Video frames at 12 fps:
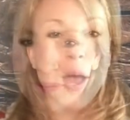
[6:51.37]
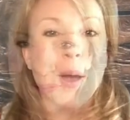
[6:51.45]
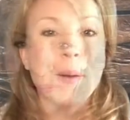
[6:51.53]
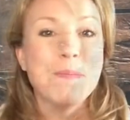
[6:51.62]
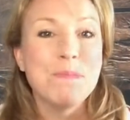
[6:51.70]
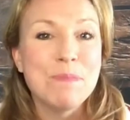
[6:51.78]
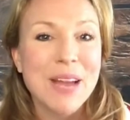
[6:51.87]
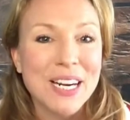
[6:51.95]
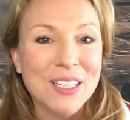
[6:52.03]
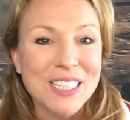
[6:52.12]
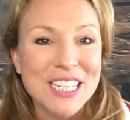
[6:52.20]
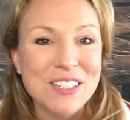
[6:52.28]

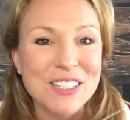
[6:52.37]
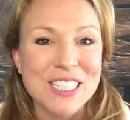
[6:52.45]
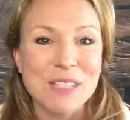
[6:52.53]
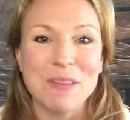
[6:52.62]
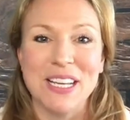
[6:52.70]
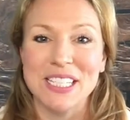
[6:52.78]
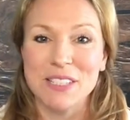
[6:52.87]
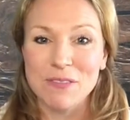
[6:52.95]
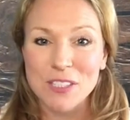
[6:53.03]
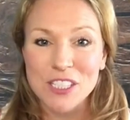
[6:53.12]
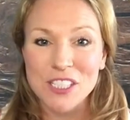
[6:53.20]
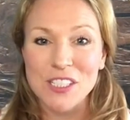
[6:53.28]
Merry Christmas.
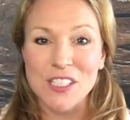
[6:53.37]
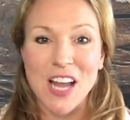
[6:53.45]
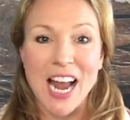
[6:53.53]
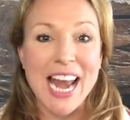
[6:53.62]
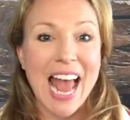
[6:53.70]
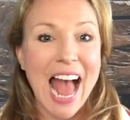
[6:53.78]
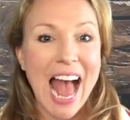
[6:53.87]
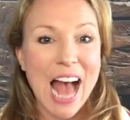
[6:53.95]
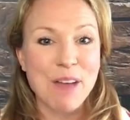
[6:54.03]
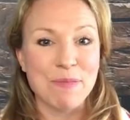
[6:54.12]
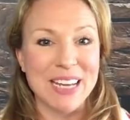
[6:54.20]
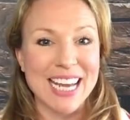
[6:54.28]
First you sign
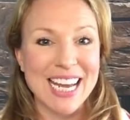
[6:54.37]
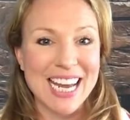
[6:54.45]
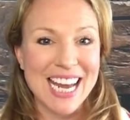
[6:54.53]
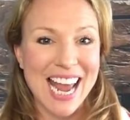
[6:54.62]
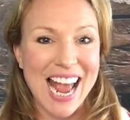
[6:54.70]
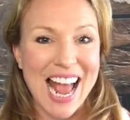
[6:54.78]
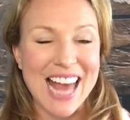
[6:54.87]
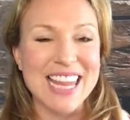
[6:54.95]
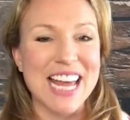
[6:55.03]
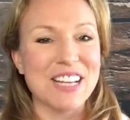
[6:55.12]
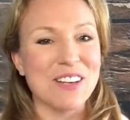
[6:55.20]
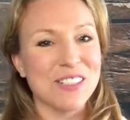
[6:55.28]
happy and
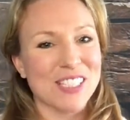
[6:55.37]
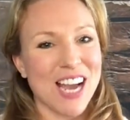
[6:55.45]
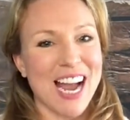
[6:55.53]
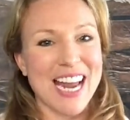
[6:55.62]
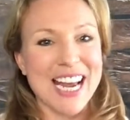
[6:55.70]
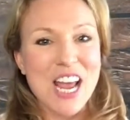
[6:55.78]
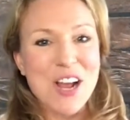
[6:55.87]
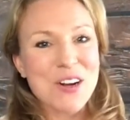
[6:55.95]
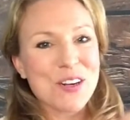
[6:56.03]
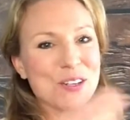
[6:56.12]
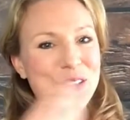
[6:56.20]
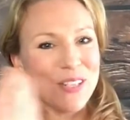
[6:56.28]
then you sign
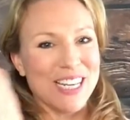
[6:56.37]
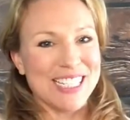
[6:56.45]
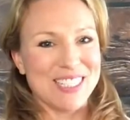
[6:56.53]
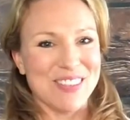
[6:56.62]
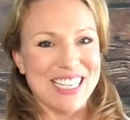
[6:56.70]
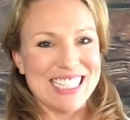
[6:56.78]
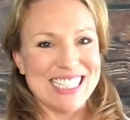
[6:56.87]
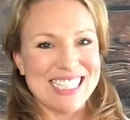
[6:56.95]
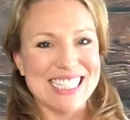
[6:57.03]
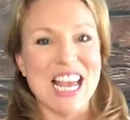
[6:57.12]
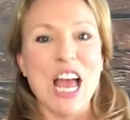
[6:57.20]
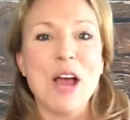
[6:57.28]

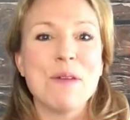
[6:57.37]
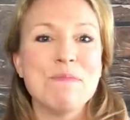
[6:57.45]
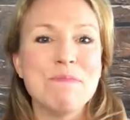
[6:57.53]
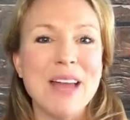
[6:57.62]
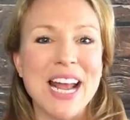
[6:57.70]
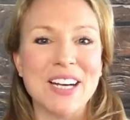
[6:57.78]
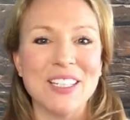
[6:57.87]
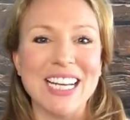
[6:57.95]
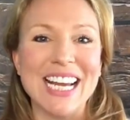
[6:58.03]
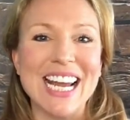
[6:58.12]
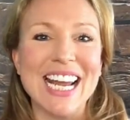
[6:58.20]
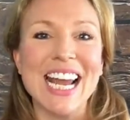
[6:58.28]
Christmas.
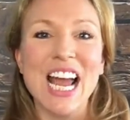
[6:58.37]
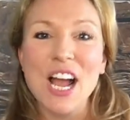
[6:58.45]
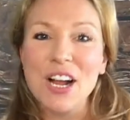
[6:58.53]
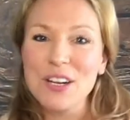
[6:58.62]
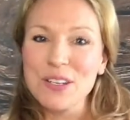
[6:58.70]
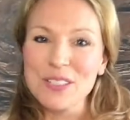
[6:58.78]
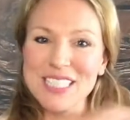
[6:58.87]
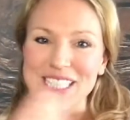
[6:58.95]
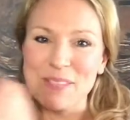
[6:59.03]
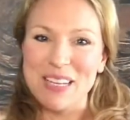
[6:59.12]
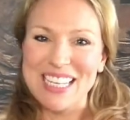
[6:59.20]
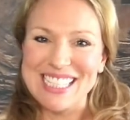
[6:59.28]
Merry
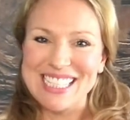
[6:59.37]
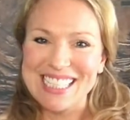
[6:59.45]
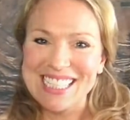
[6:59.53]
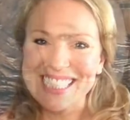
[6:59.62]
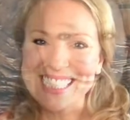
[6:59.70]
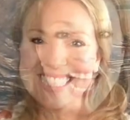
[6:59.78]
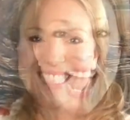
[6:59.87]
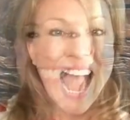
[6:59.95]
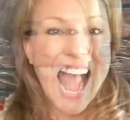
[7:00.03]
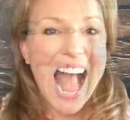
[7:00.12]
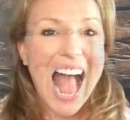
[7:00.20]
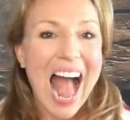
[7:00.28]
Christmas.
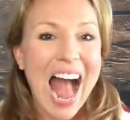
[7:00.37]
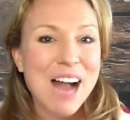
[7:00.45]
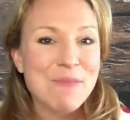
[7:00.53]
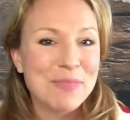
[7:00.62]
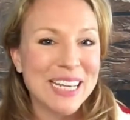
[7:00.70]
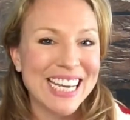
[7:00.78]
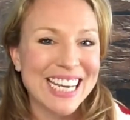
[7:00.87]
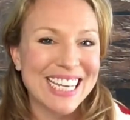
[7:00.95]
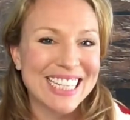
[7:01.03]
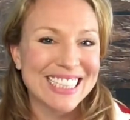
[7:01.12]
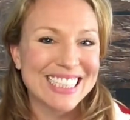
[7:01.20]
Happy.